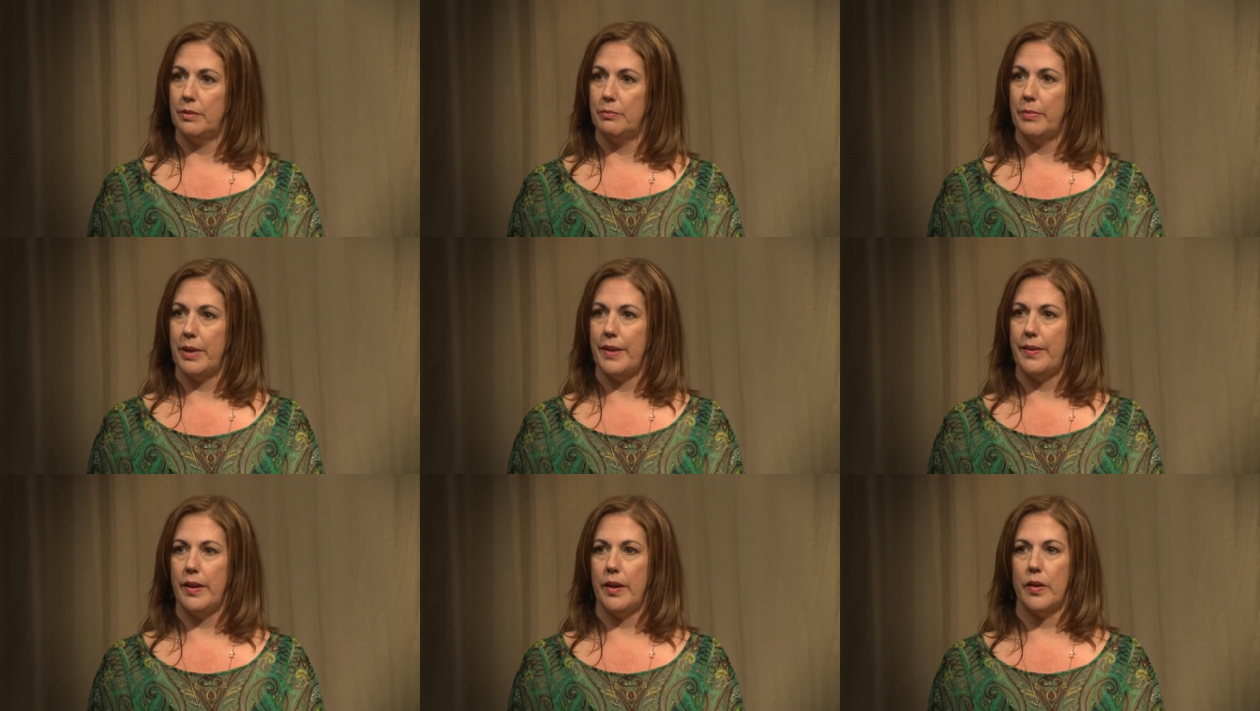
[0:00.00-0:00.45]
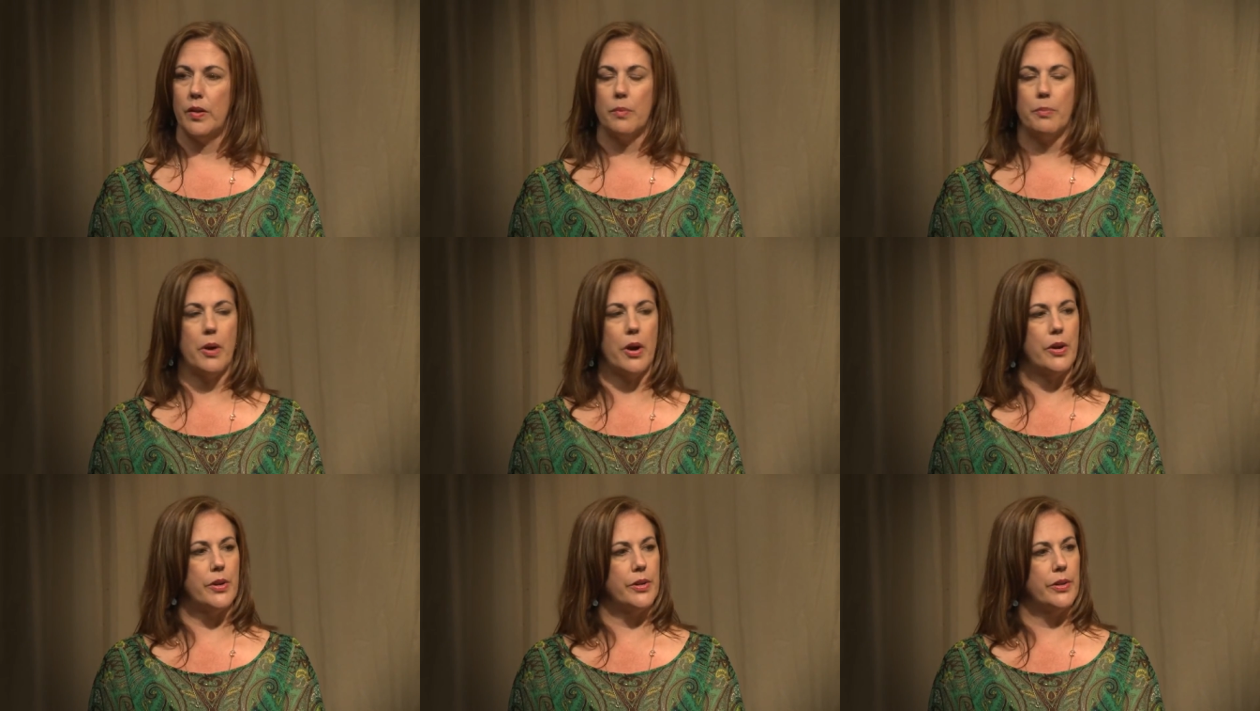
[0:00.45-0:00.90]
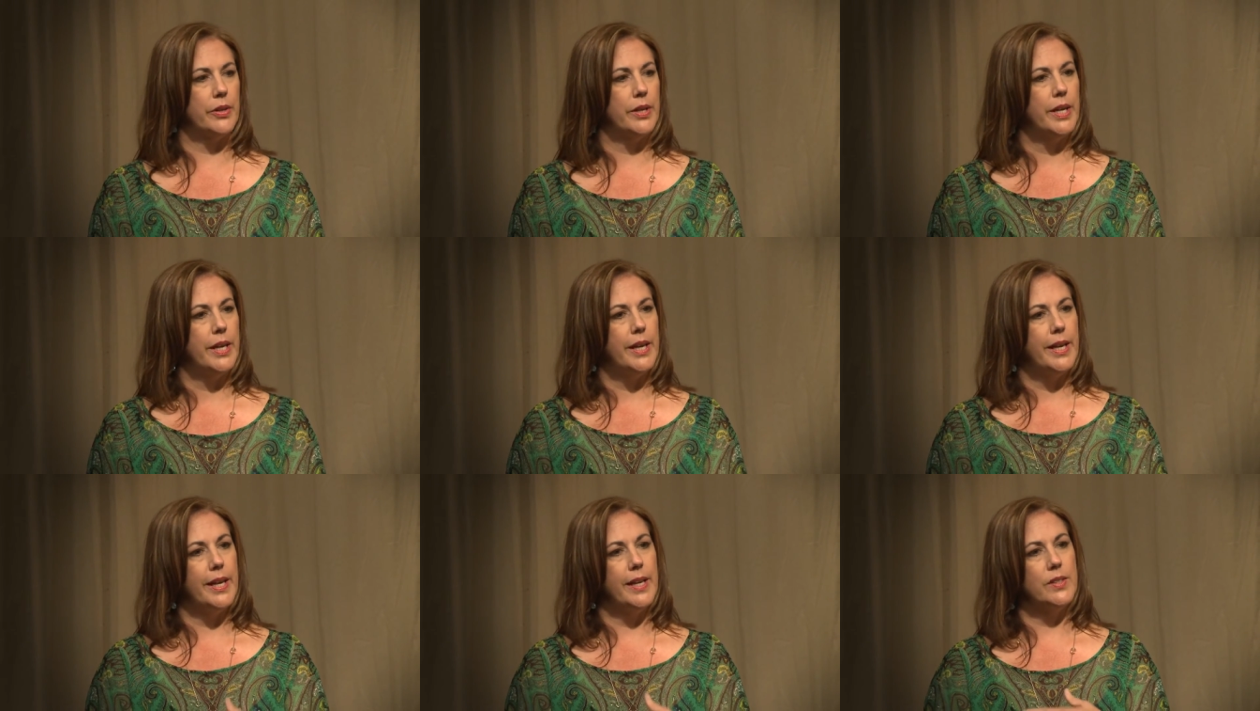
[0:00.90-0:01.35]
by the other partner
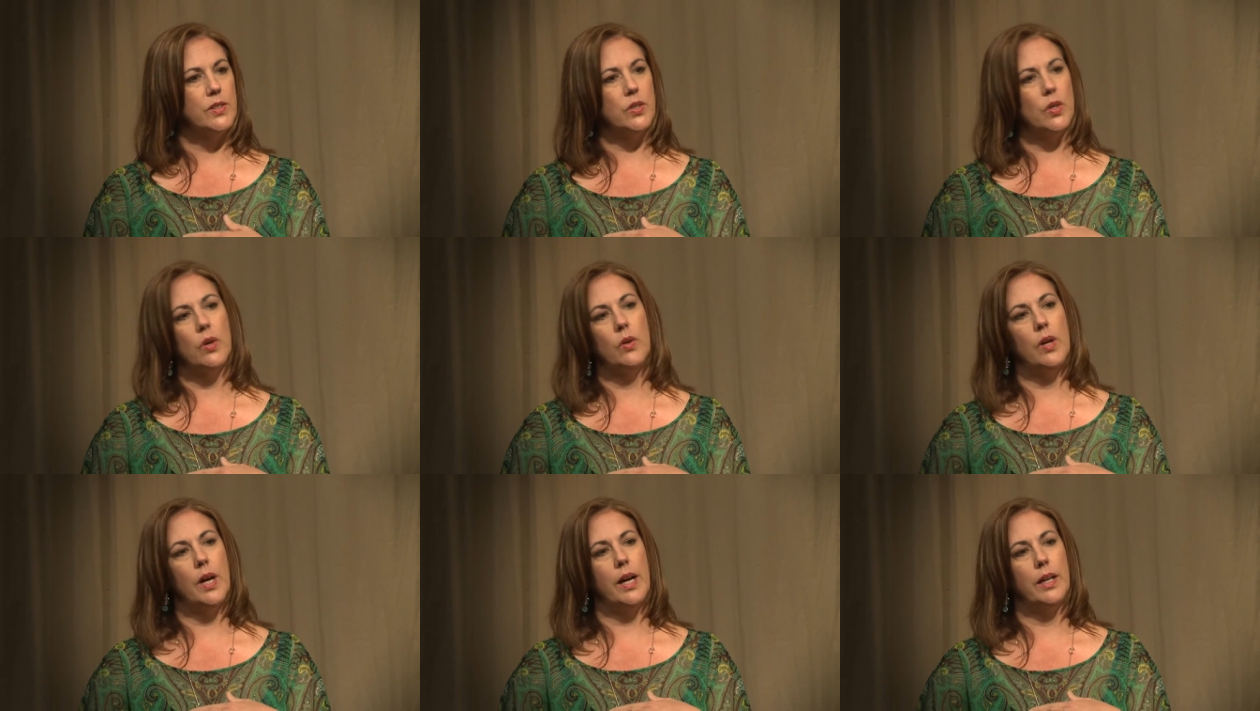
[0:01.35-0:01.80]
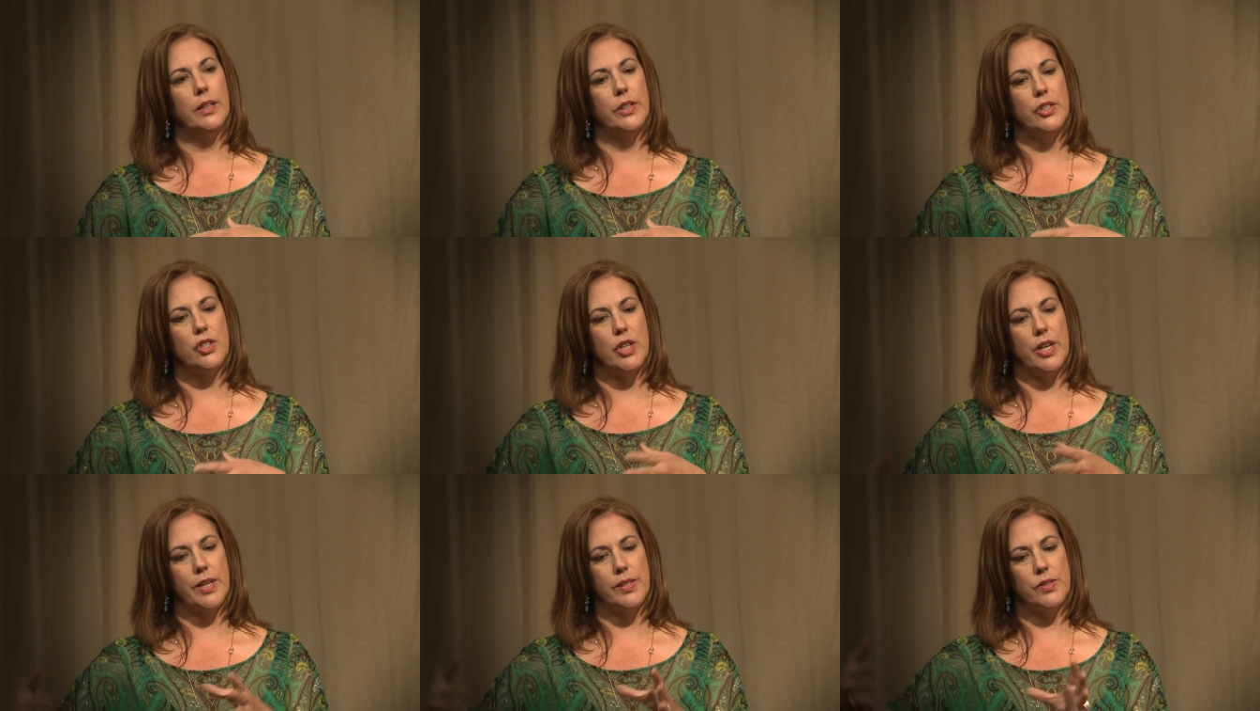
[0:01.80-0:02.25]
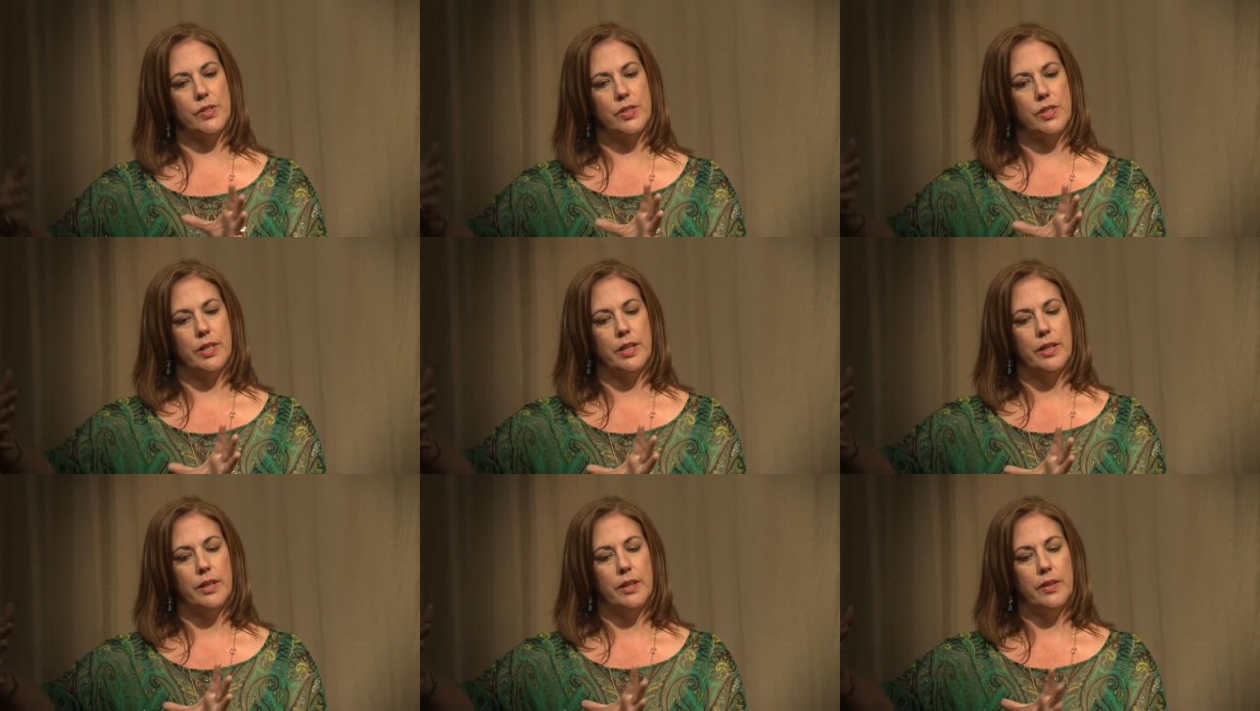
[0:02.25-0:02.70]
and so i'll adjust